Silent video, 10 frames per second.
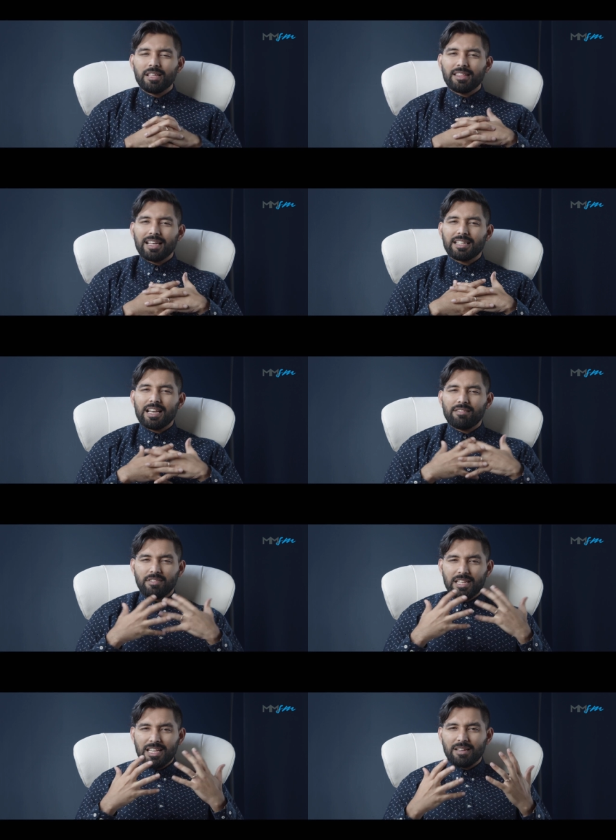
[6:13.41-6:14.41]
that have
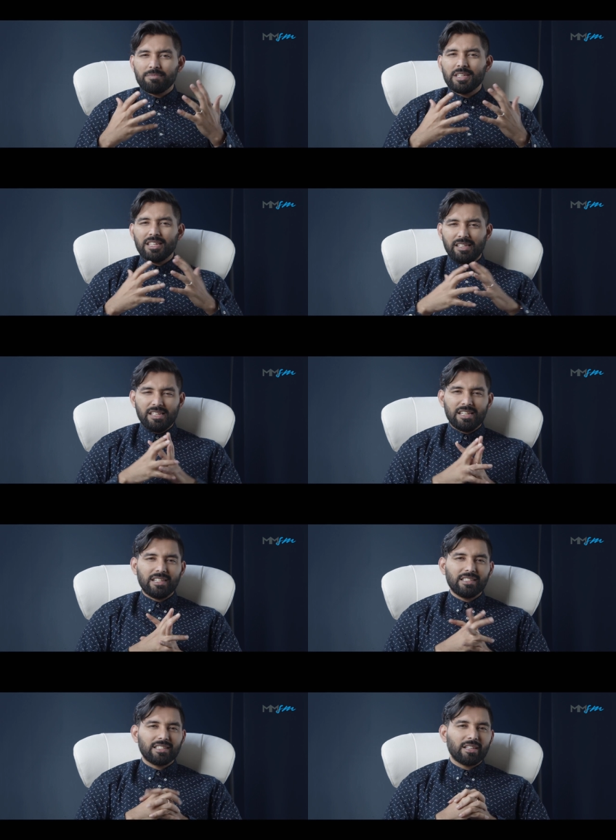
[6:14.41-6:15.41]
taken me
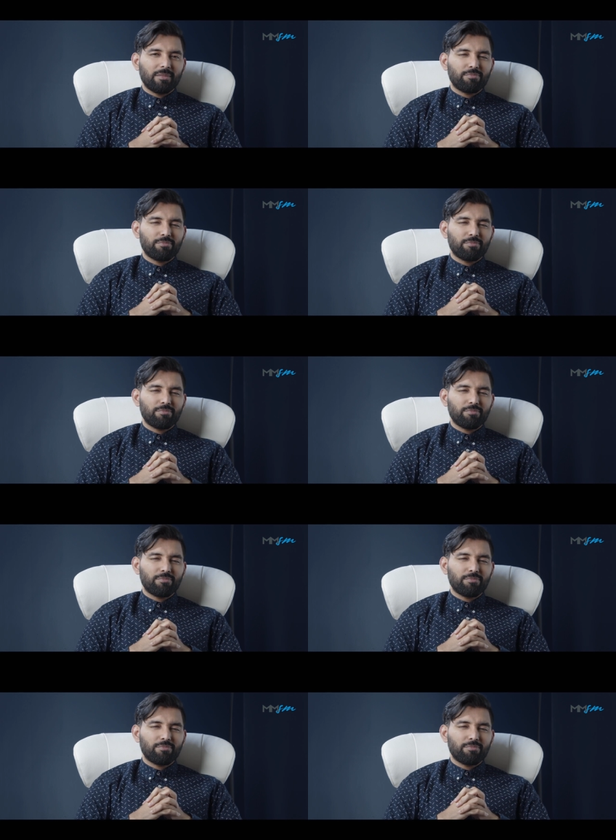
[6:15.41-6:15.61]
years,